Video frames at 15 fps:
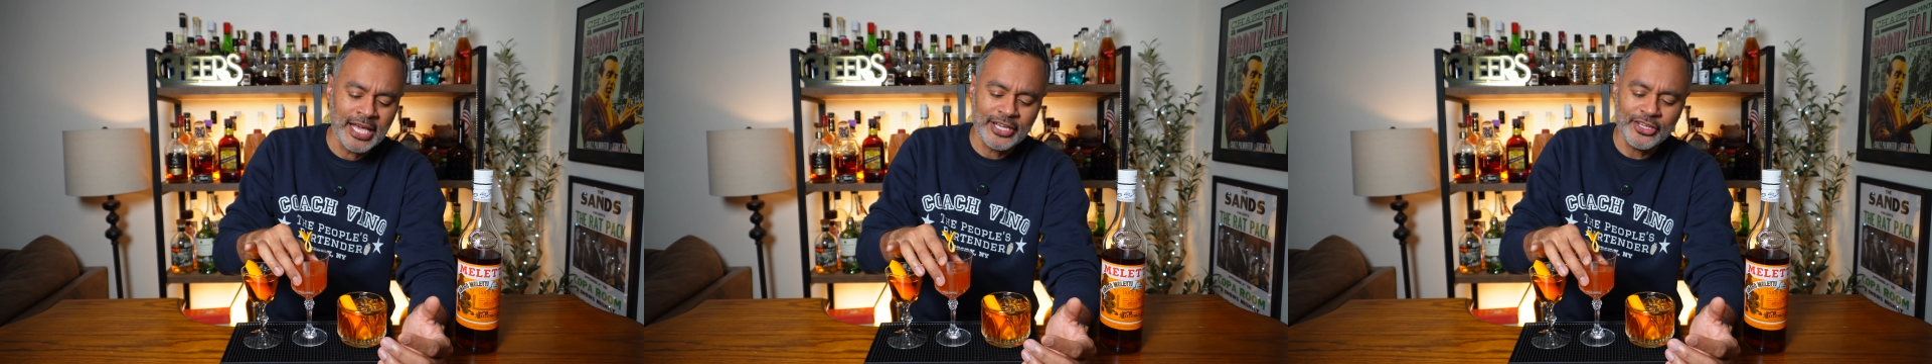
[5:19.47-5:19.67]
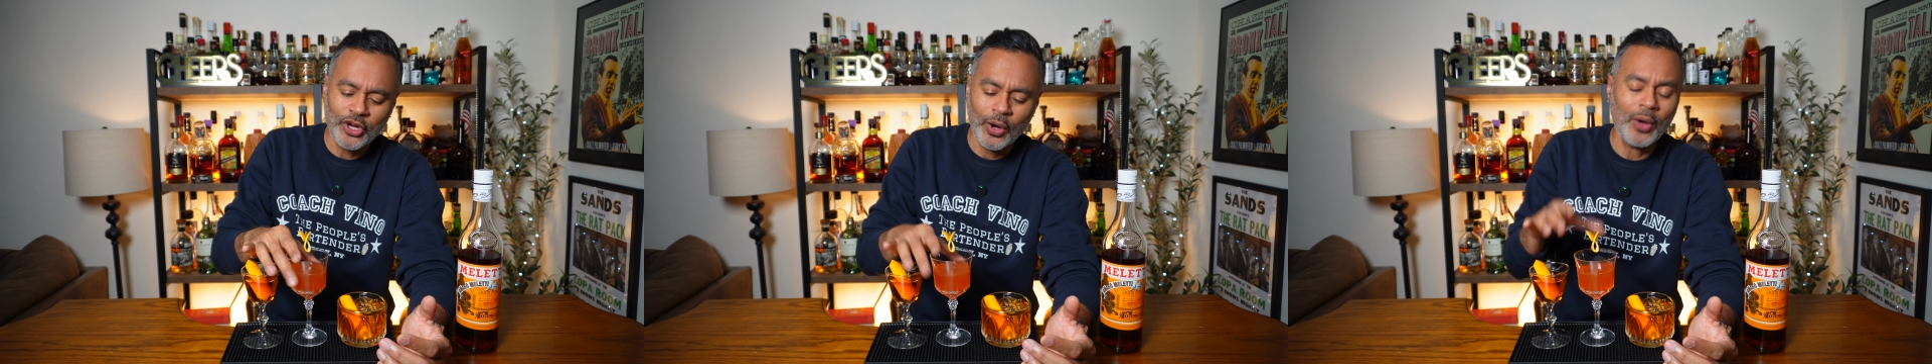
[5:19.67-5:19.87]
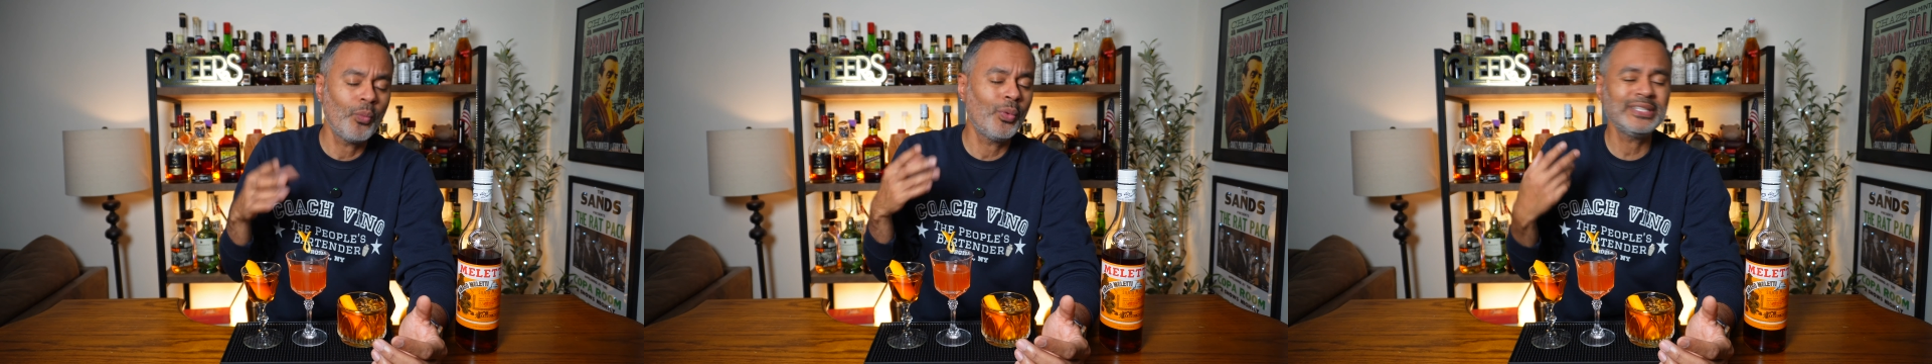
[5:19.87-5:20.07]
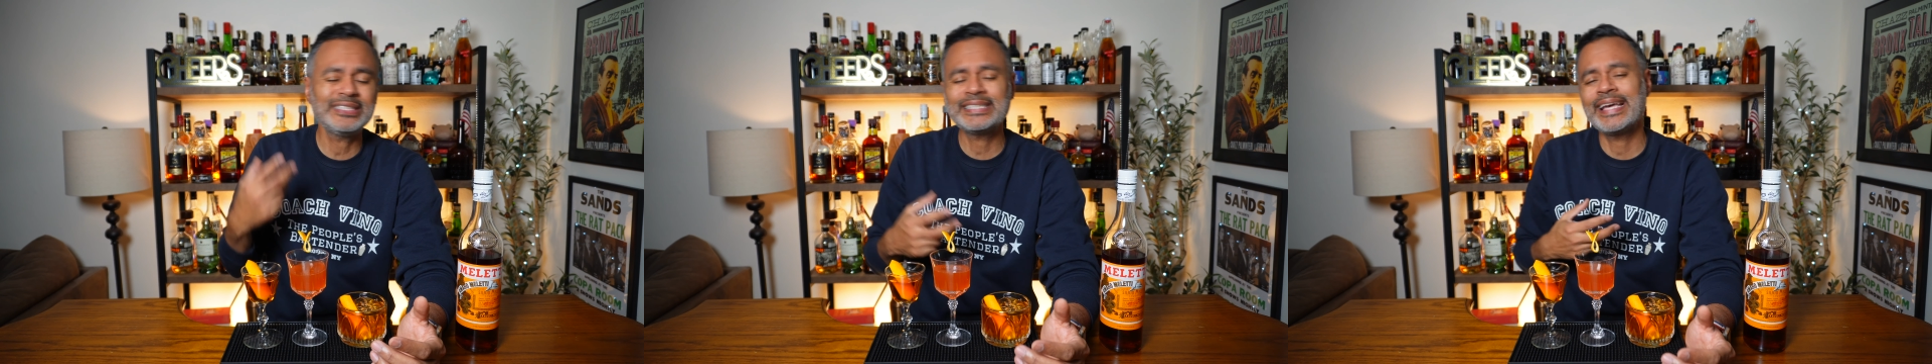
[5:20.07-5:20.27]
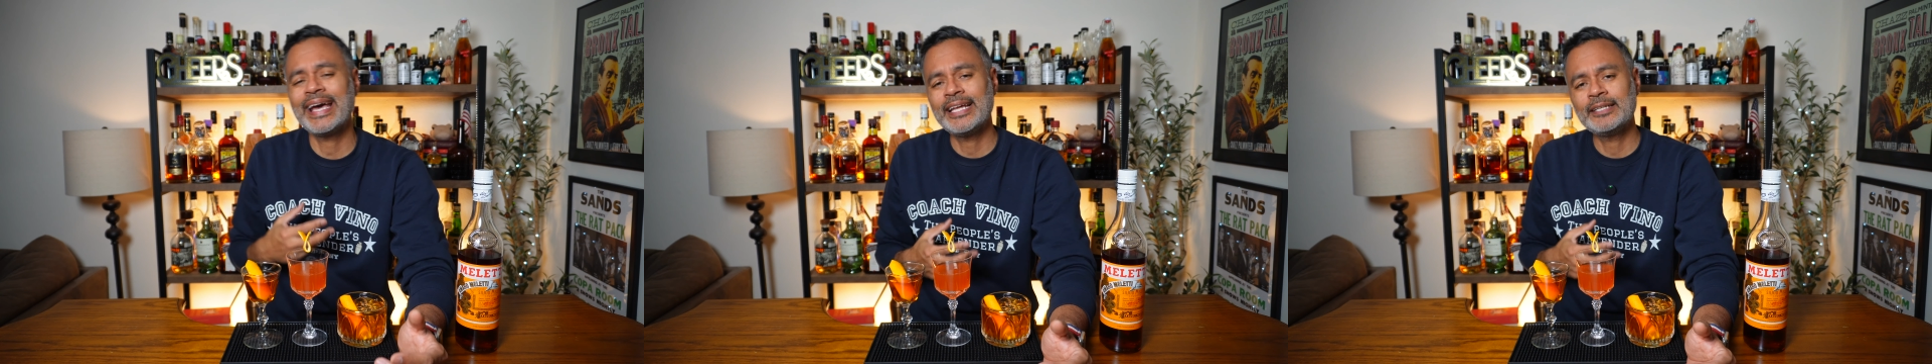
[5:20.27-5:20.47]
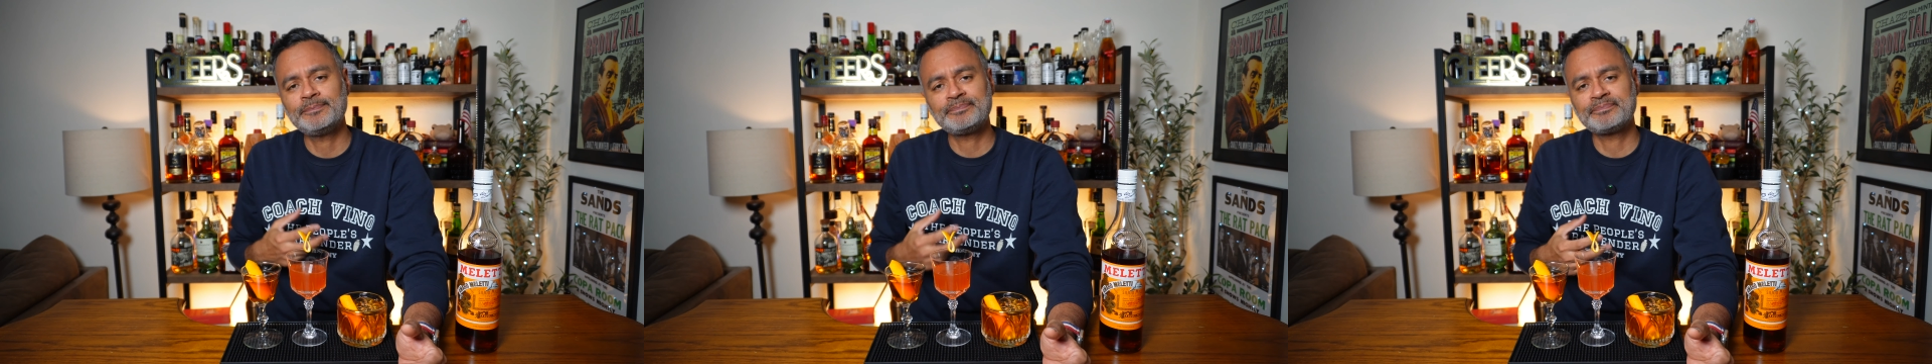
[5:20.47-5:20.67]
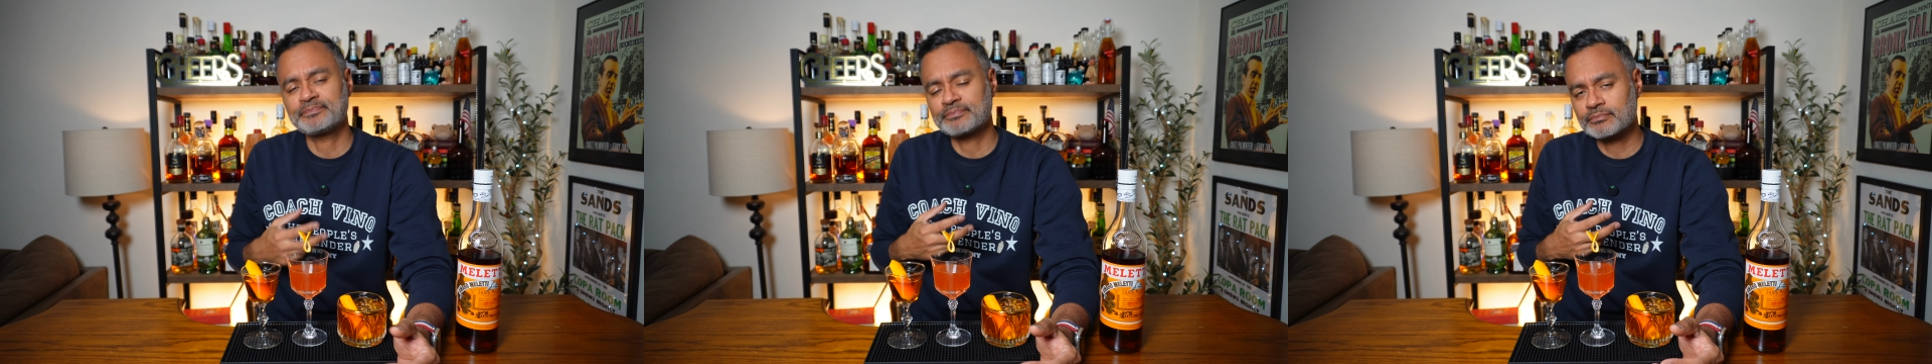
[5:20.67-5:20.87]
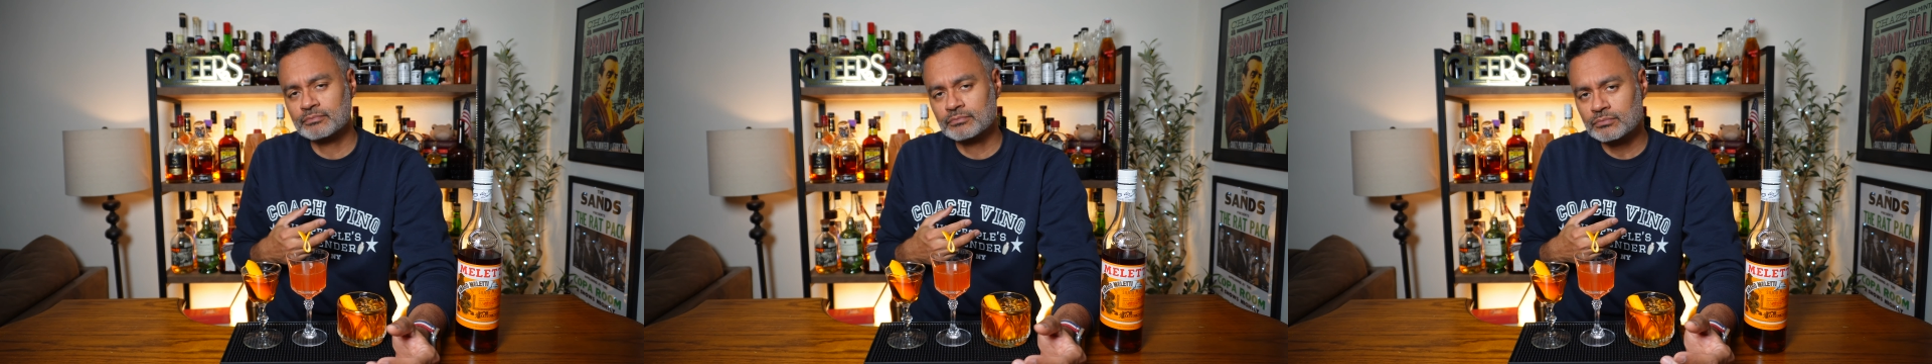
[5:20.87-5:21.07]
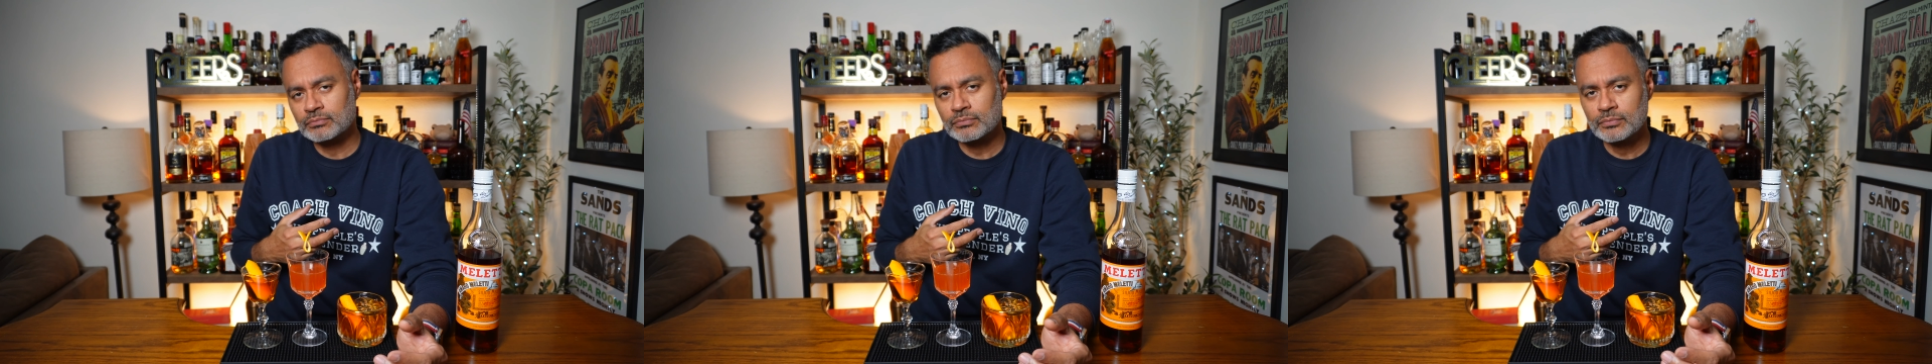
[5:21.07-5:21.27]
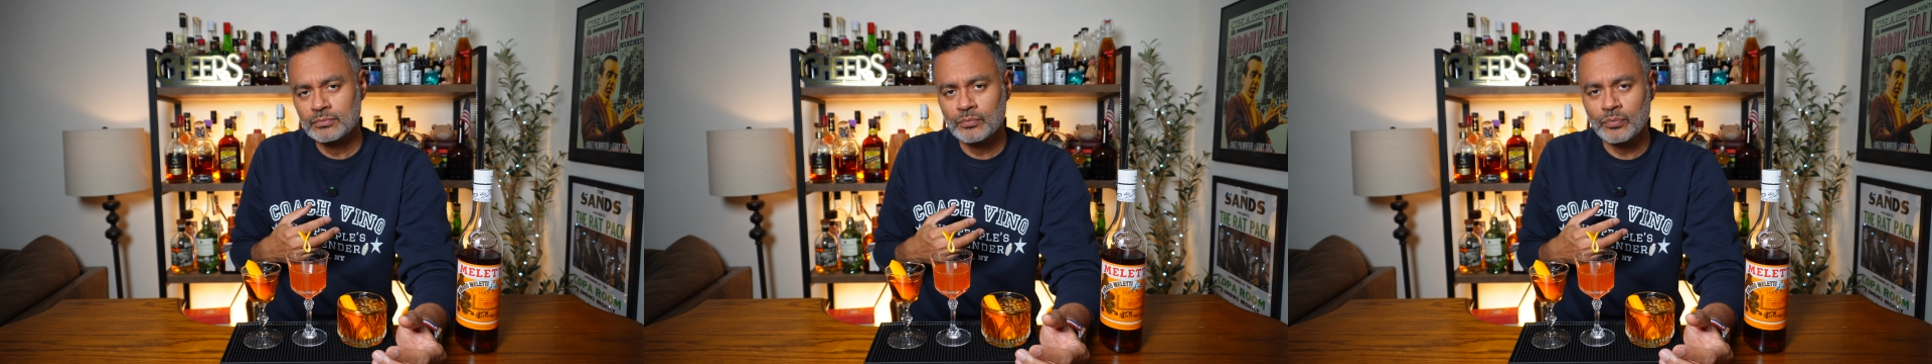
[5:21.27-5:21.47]
You know, and once again,
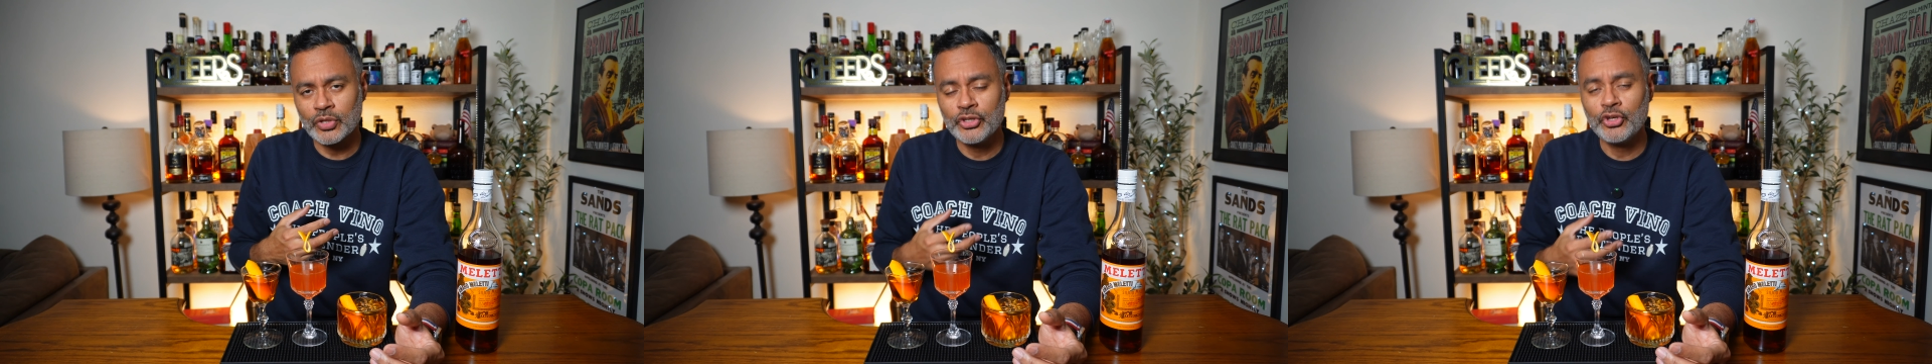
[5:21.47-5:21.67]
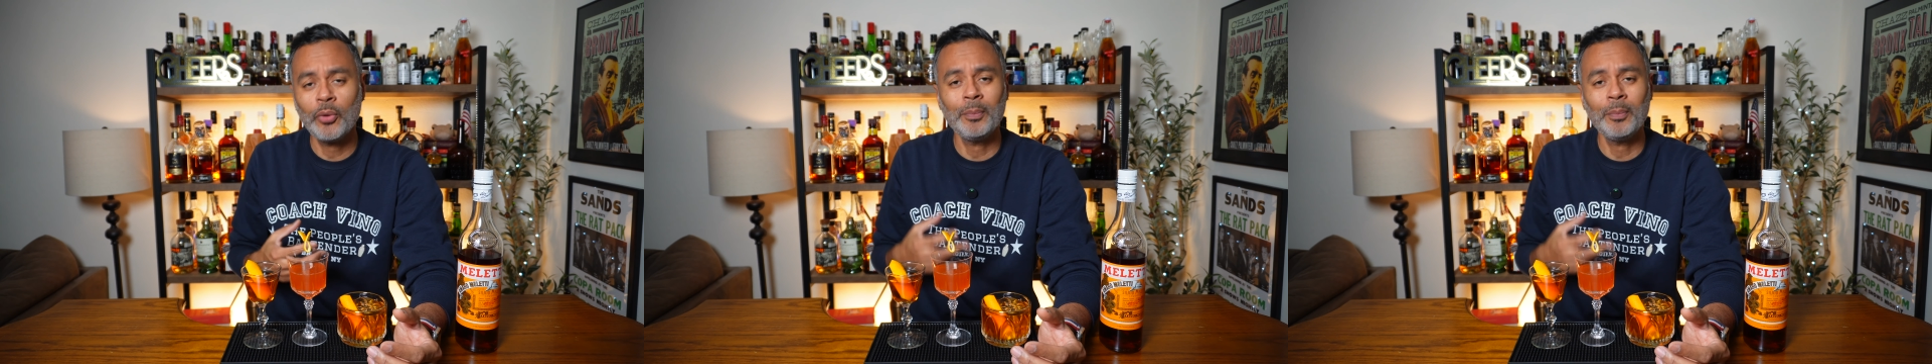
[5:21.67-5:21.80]
you know,